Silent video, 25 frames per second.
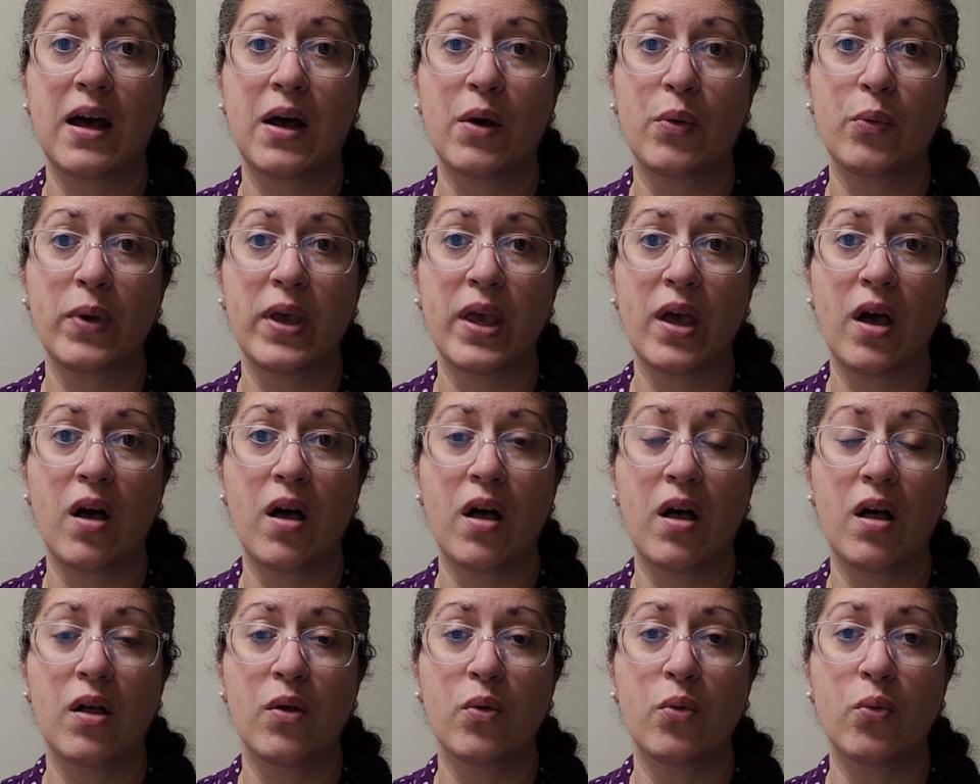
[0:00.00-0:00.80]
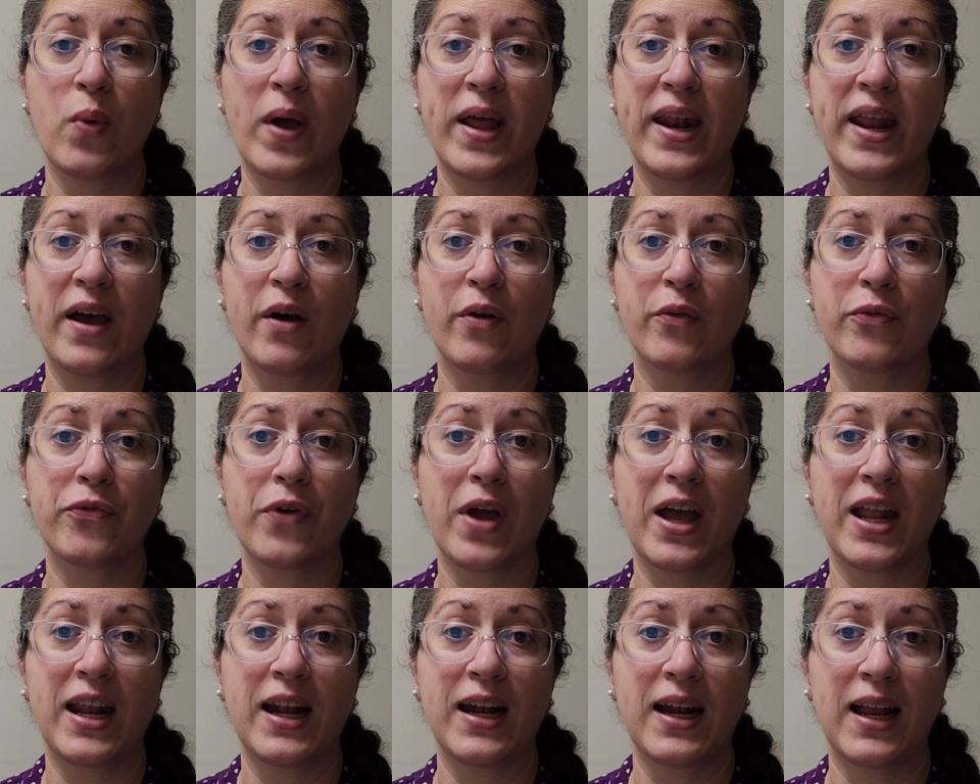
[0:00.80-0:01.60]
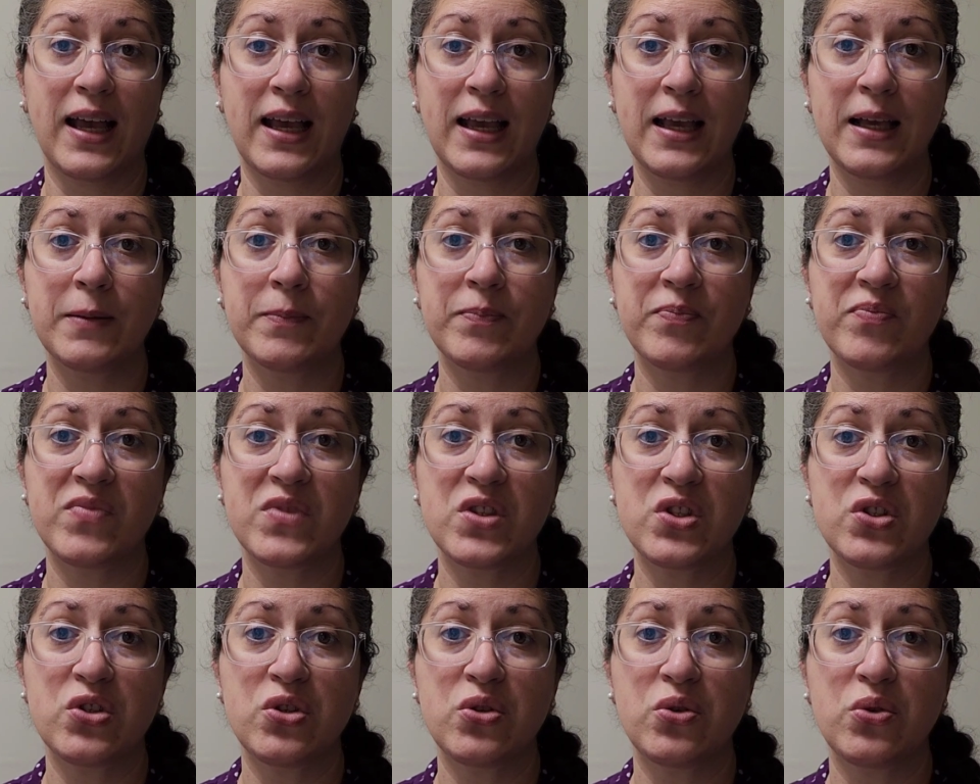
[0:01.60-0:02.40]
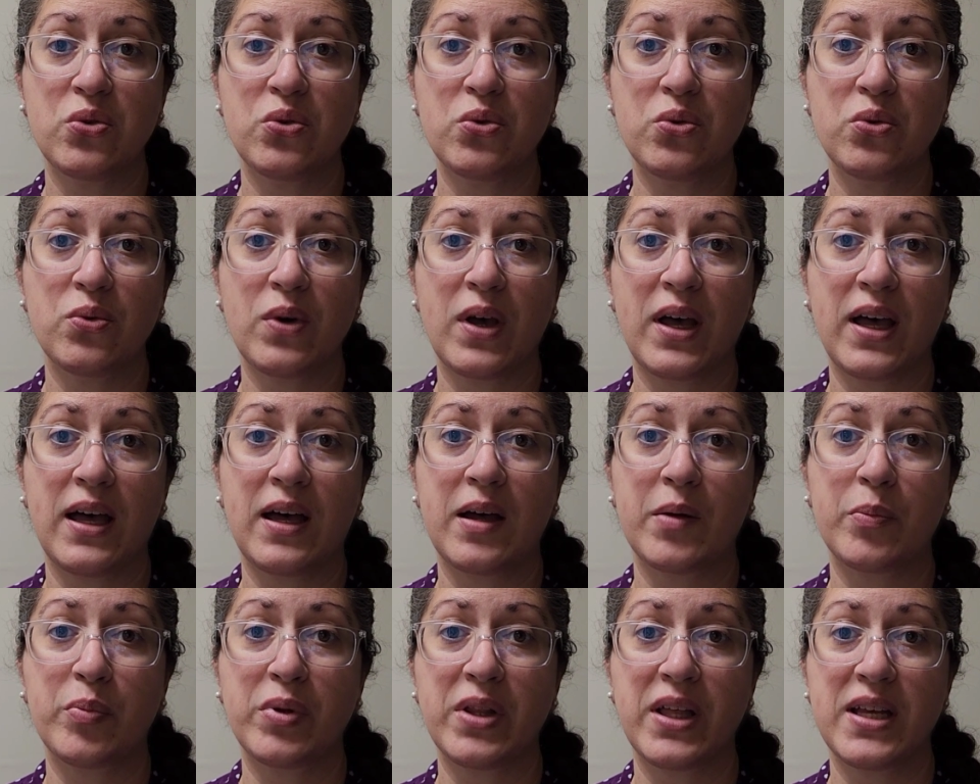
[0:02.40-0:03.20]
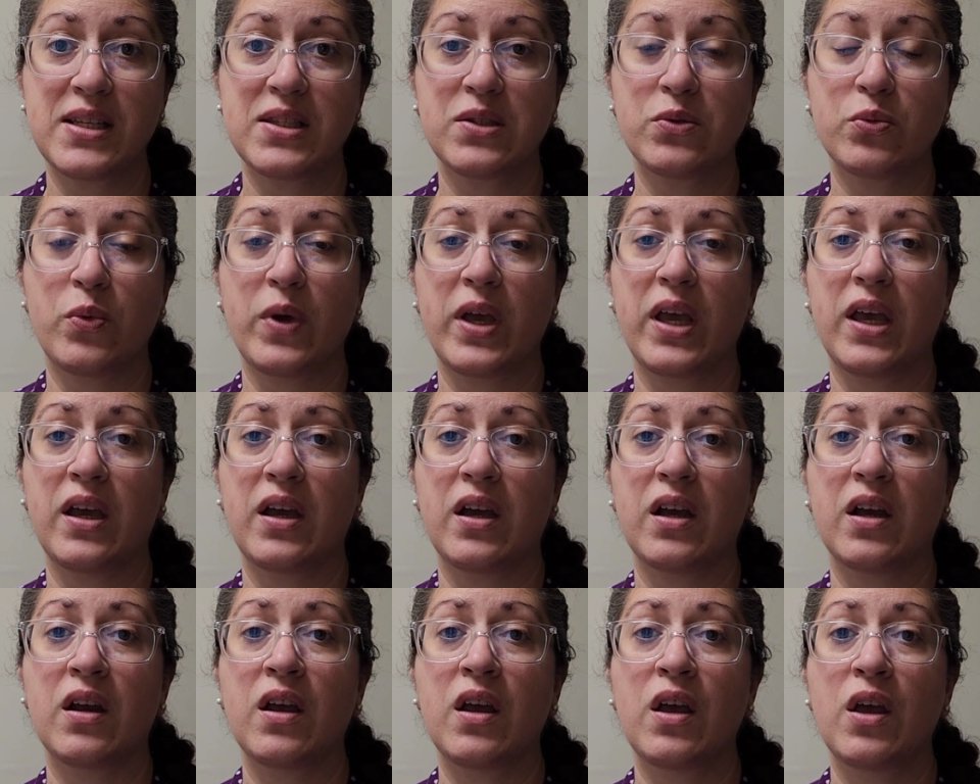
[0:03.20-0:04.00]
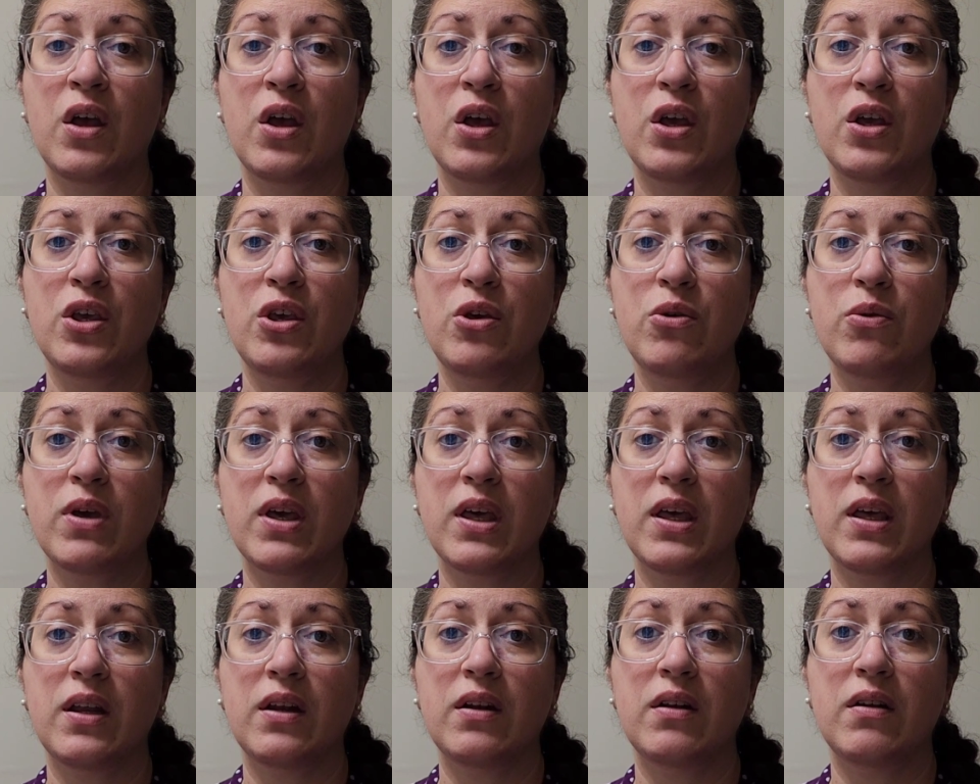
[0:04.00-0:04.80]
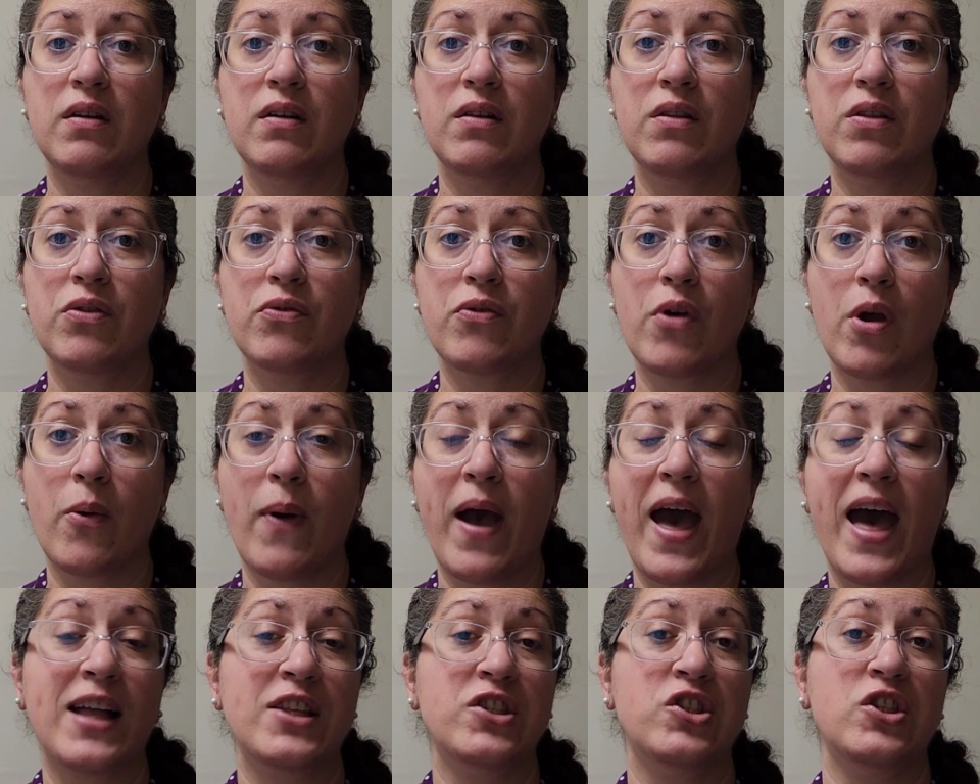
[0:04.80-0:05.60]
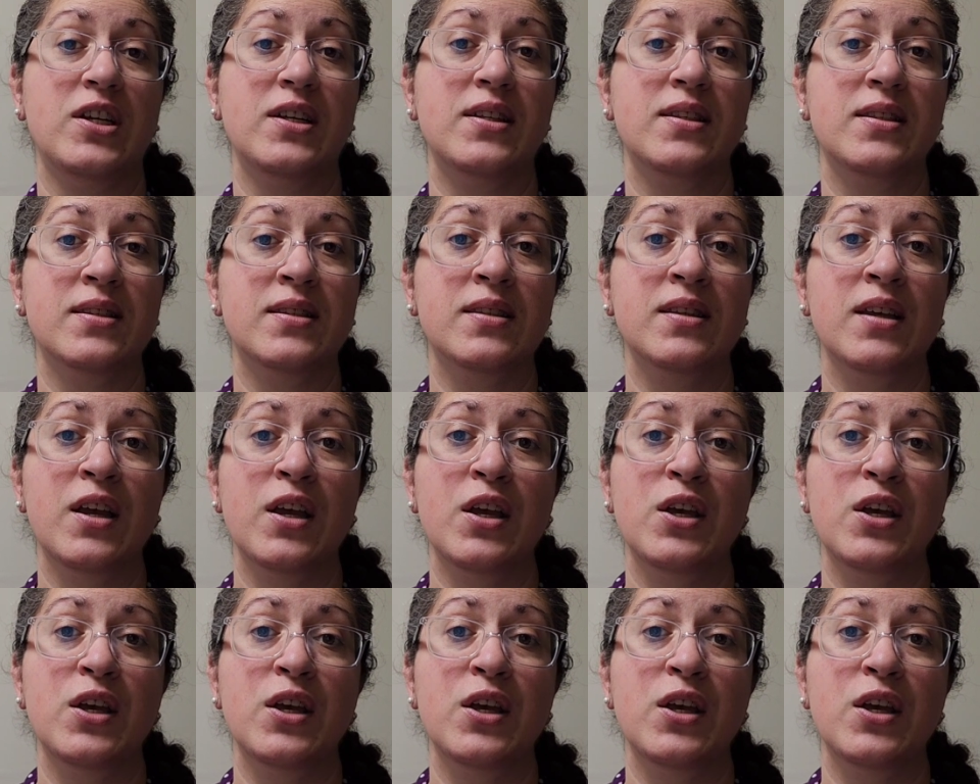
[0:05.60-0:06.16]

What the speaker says: we all went out Friday night to a place where you could throw hatchets.